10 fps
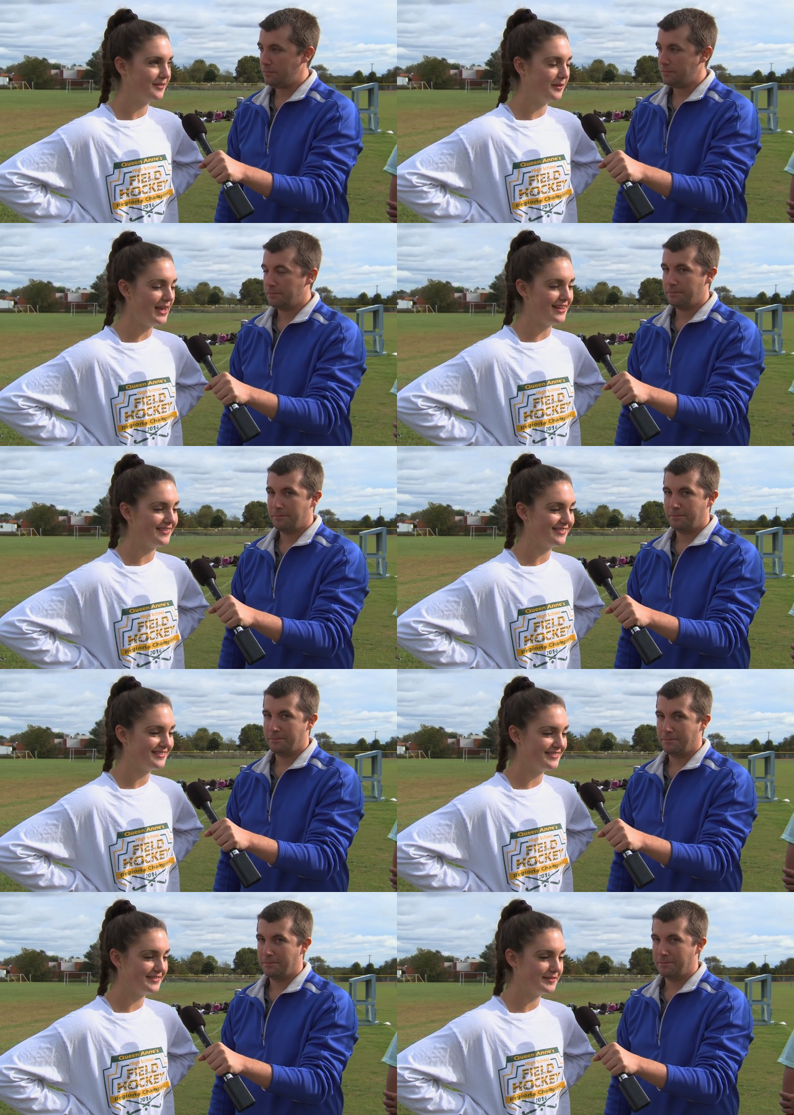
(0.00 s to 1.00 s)
Speaker 1: Wait.
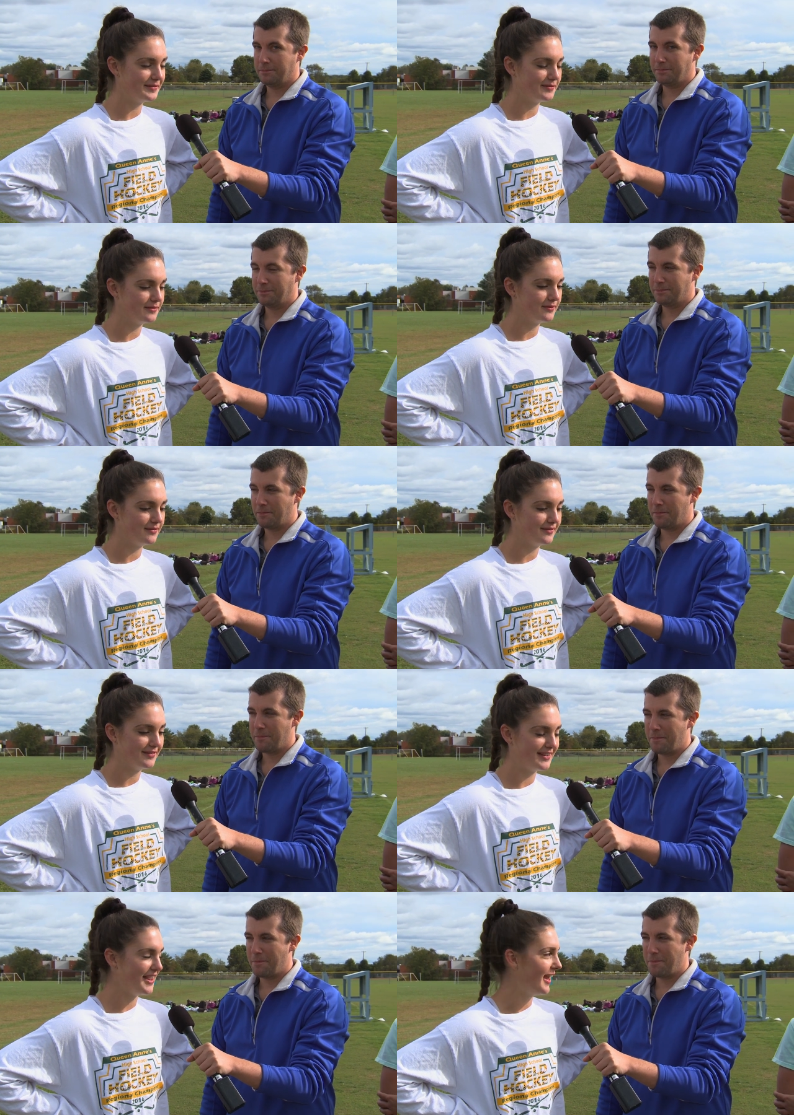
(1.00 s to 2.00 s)

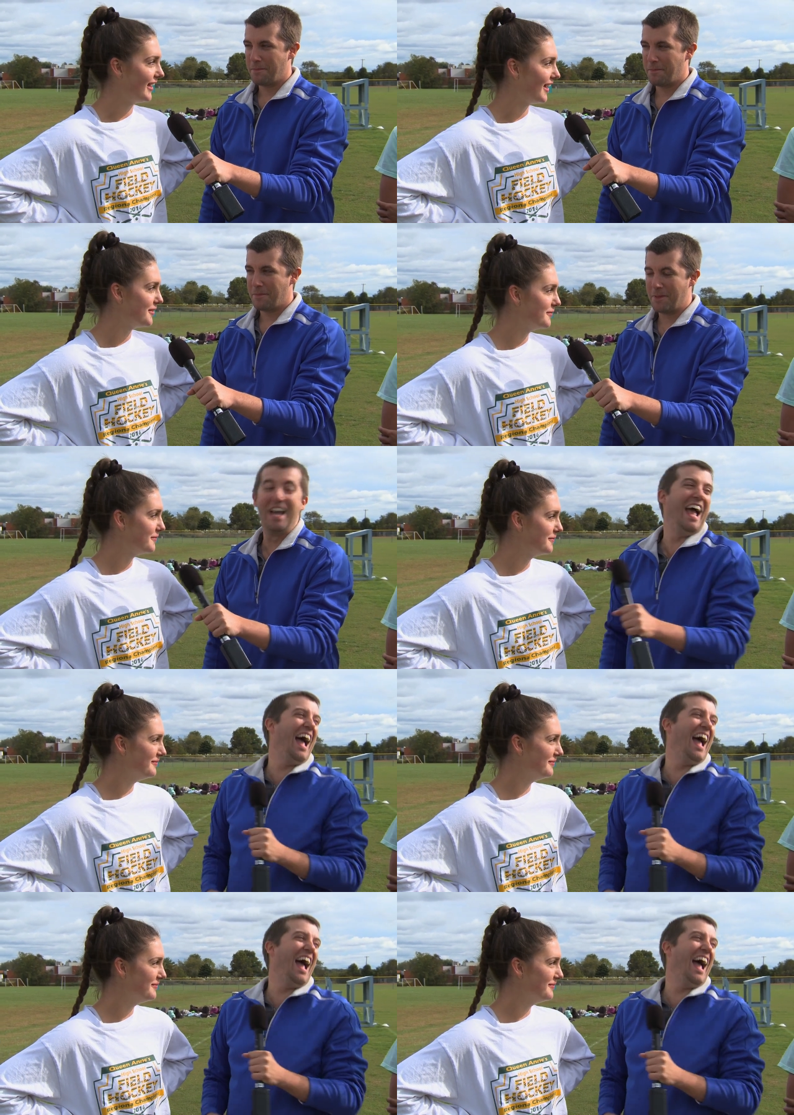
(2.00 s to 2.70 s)
Say that again. Do